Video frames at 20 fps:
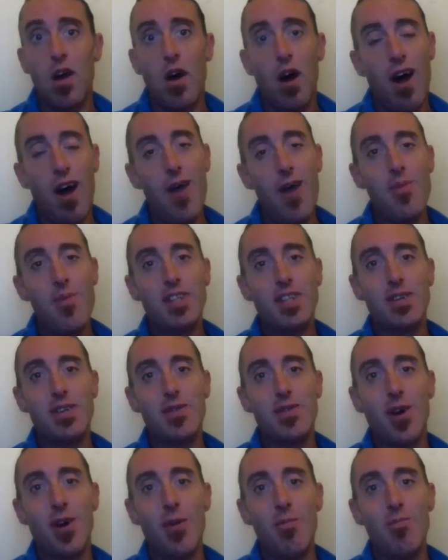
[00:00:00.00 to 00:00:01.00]
I hope that's
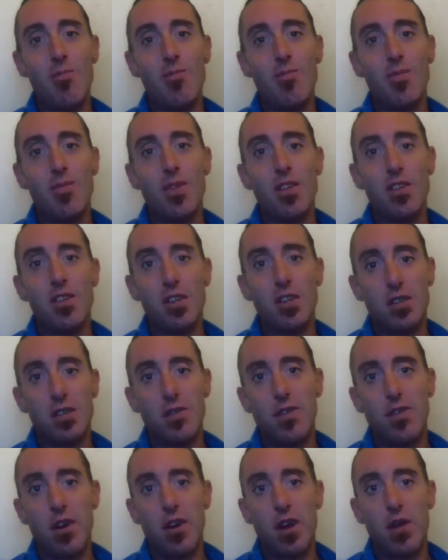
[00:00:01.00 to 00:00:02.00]
of help. Just a
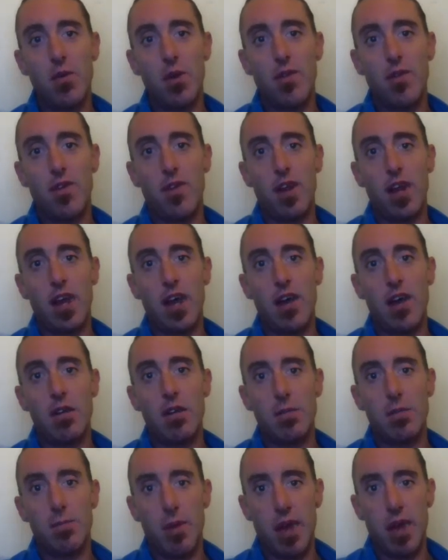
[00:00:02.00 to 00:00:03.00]
very quick video.
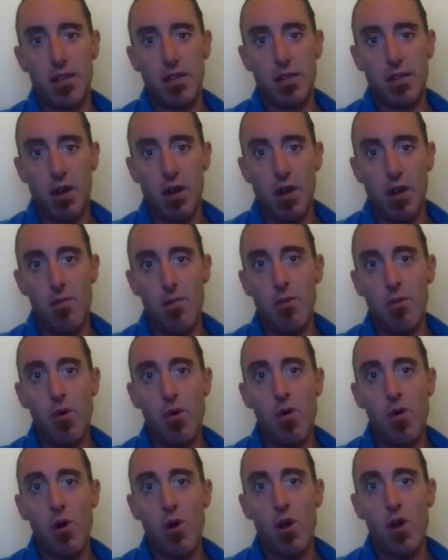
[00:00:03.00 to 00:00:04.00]
Expect a lot
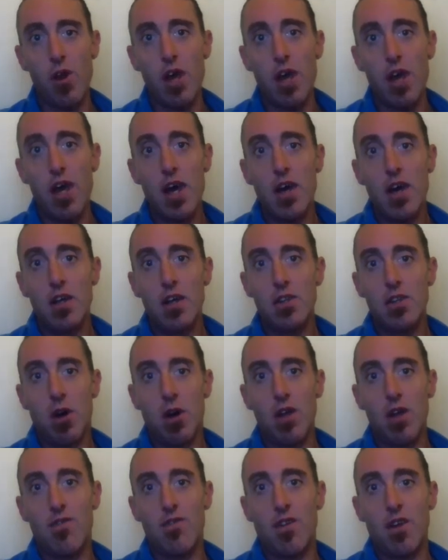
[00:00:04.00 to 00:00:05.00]
more on
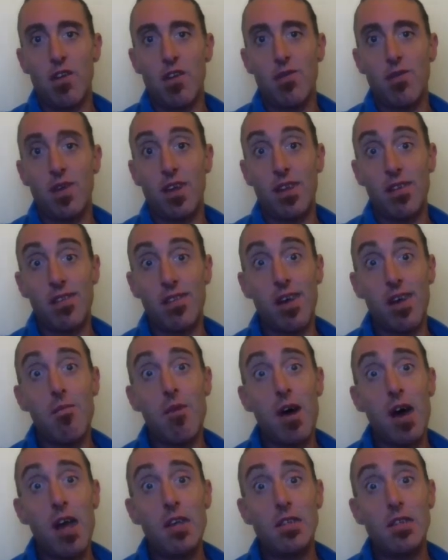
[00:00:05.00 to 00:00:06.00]
diet philosophy. In
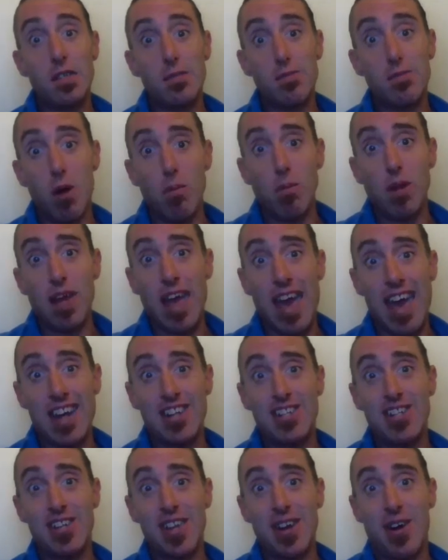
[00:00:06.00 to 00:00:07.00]
some ways, it's probably
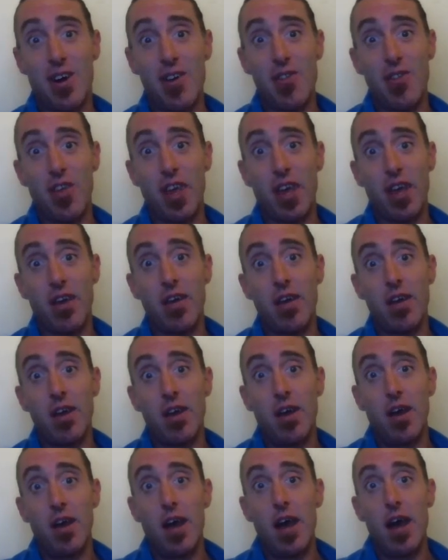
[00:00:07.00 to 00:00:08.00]
actually, I think,
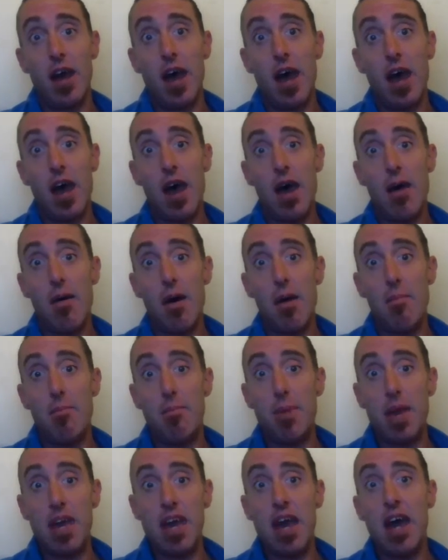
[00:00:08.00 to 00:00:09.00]
a
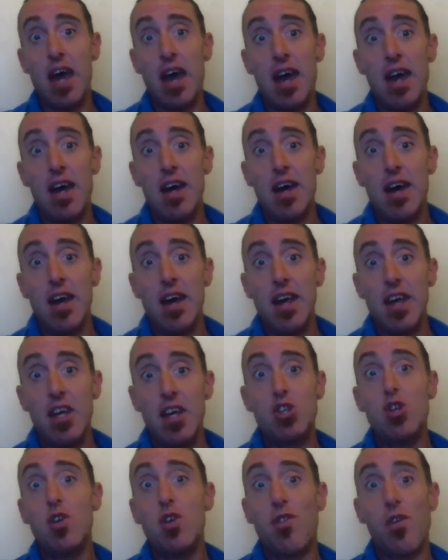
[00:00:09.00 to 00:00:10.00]
bigger
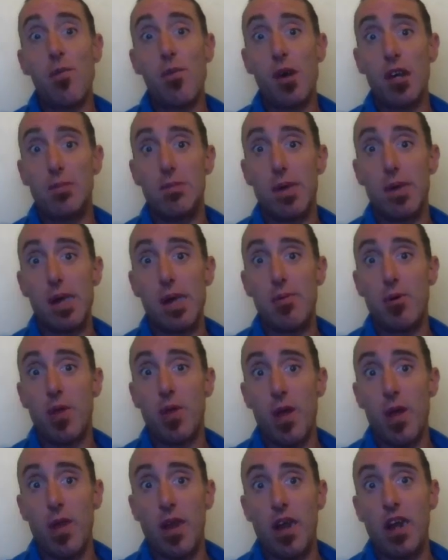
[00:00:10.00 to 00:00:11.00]
issue for most people
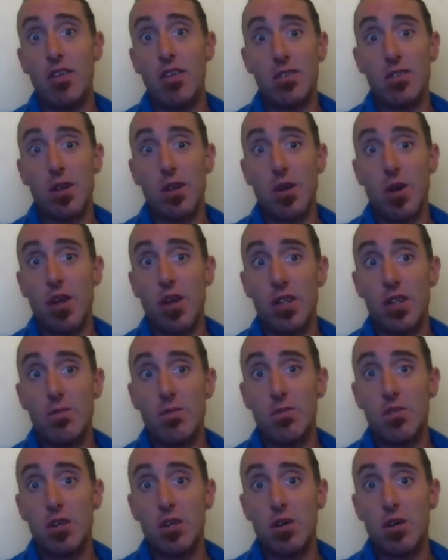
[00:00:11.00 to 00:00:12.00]
than it is the knowledge
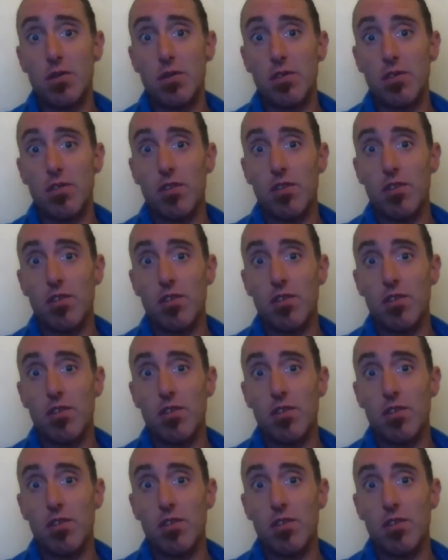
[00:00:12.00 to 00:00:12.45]
themselves.